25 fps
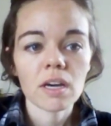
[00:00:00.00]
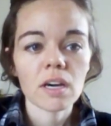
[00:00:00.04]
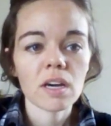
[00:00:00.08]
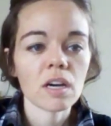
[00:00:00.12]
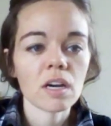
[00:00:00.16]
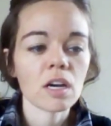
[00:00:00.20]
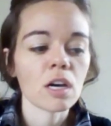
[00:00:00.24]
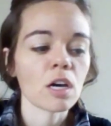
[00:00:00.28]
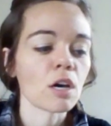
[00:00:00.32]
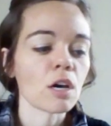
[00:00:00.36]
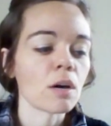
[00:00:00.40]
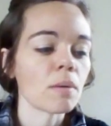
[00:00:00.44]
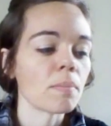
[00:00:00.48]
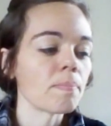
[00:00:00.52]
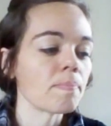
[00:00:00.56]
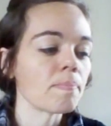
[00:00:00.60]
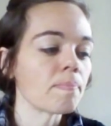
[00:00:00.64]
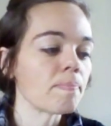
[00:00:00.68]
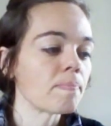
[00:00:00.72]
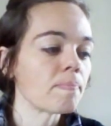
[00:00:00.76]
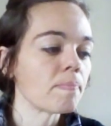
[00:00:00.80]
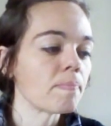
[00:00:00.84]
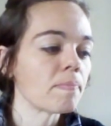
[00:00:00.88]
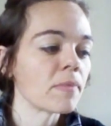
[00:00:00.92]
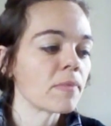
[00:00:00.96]

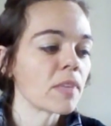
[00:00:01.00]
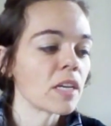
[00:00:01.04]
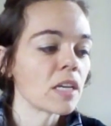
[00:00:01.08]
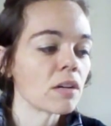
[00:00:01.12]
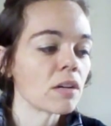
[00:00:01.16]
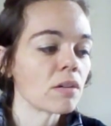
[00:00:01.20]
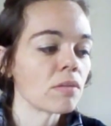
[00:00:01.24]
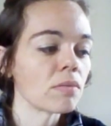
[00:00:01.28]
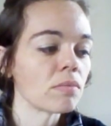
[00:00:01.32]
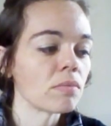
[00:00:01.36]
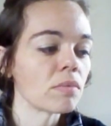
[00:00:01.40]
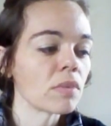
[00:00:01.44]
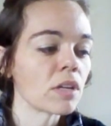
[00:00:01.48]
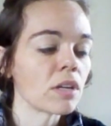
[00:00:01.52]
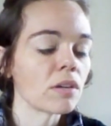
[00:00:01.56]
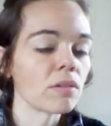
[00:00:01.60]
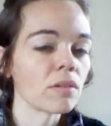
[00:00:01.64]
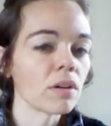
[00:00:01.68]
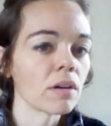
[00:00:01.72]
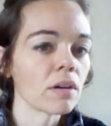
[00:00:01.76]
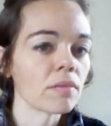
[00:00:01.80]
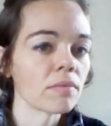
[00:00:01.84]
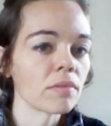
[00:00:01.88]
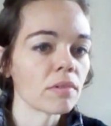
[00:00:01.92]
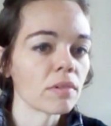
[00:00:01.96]
They don't
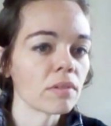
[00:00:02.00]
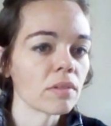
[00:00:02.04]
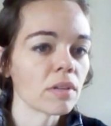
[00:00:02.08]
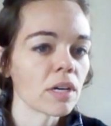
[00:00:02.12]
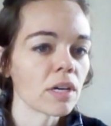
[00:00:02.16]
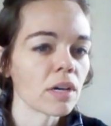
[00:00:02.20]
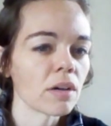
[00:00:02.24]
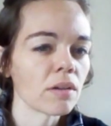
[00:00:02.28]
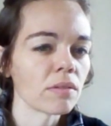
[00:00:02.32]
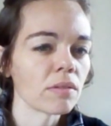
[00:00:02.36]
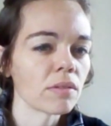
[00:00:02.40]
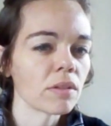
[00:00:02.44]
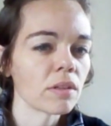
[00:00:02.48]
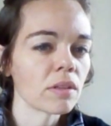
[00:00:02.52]
cover the health